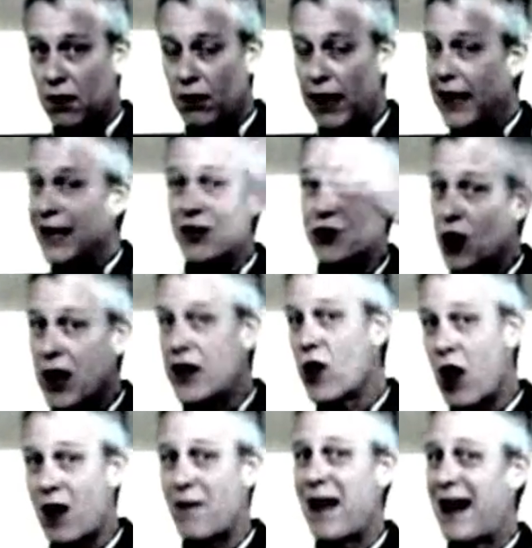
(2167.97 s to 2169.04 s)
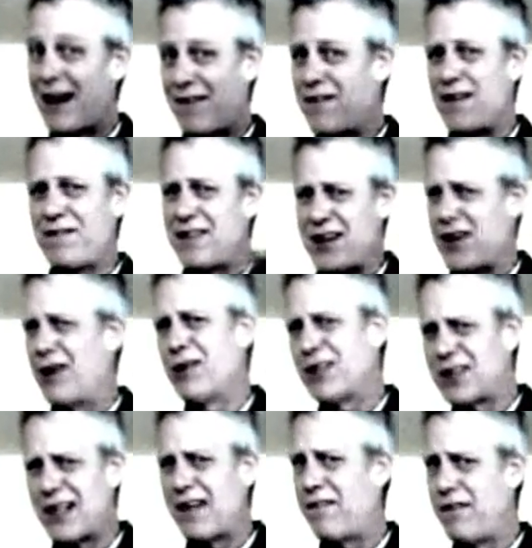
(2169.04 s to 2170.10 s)
All right? It's not an automatic 50. You don't
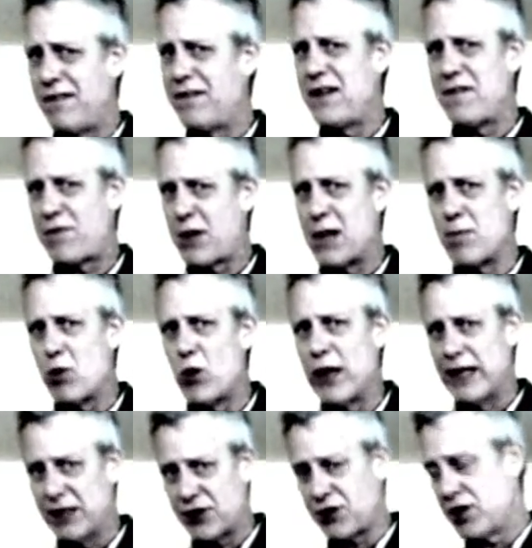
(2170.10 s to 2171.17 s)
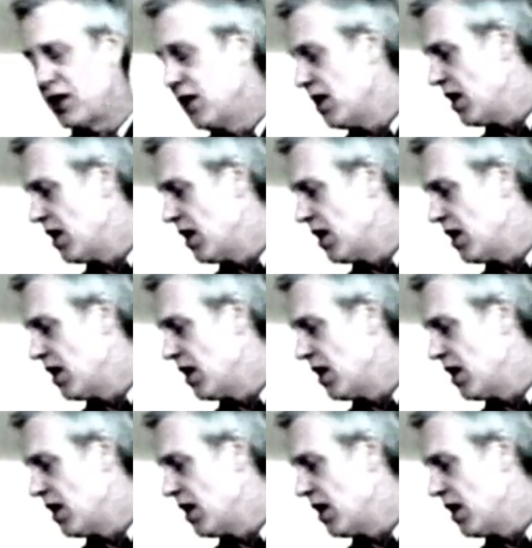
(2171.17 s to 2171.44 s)
just get 50 free points.